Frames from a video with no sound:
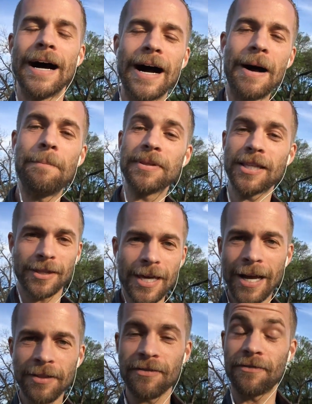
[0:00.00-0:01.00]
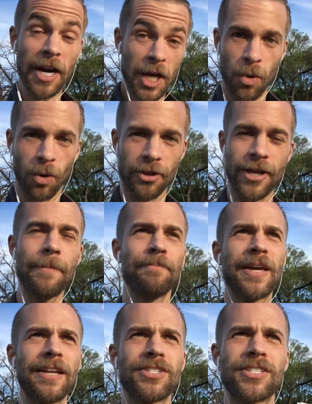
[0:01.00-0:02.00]
Um, but the thing, the very cool thing
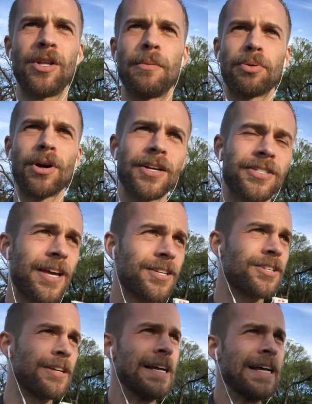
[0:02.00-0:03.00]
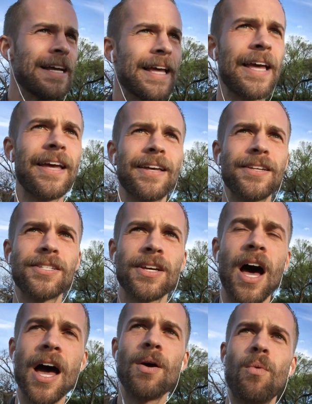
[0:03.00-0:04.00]
that is still in process is
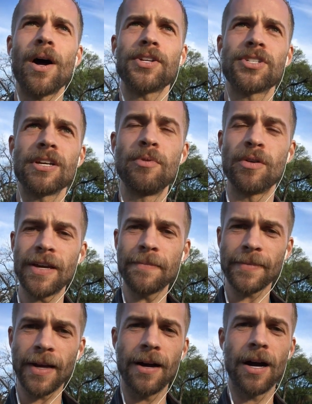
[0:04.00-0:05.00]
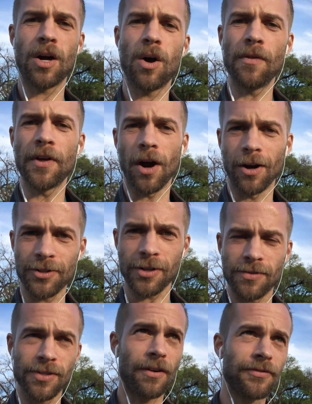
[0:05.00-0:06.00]
I watched a movie uh, called The Art
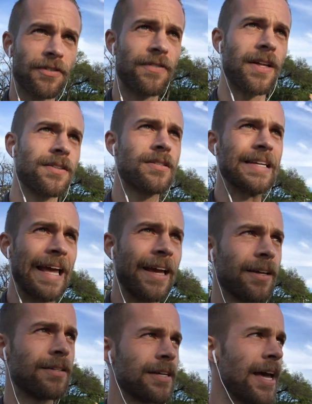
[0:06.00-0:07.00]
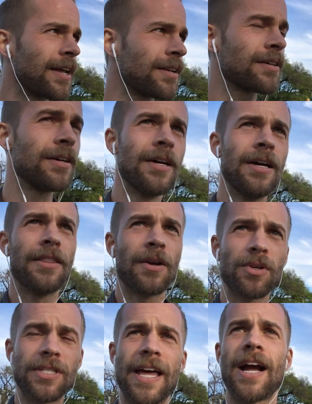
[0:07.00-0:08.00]
of Self Defense, and in it there
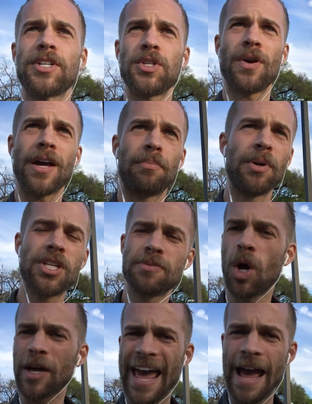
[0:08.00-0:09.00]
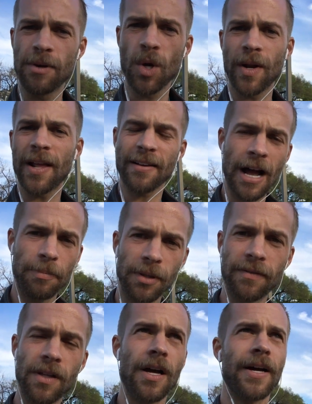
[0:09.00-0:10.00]
was an actor who had a pretty small cameo in it, a couple
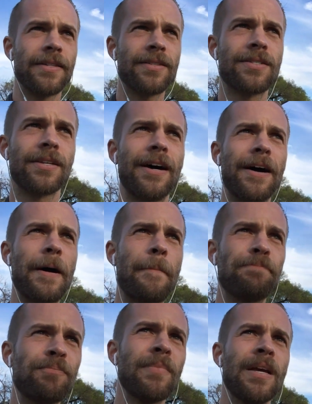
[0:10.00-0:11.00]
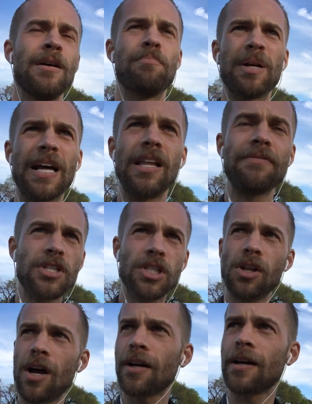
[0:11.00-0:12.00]
of lines. Um, but I loved his
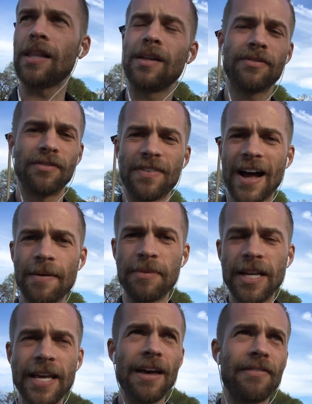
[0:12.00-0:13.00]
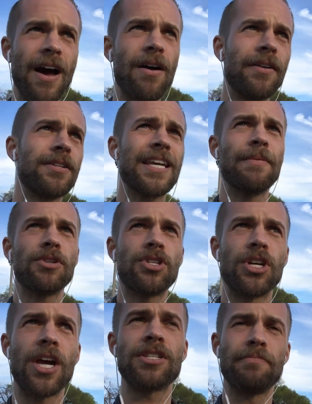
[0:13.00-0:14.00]
look, I loved the vibe that he gave out, and his name was
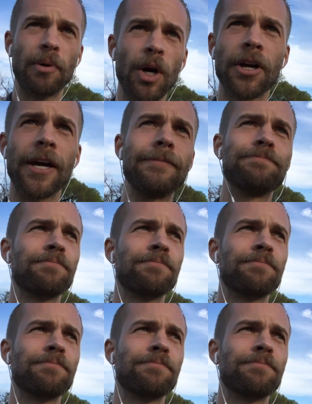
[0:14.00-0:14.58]
Jason Berkey.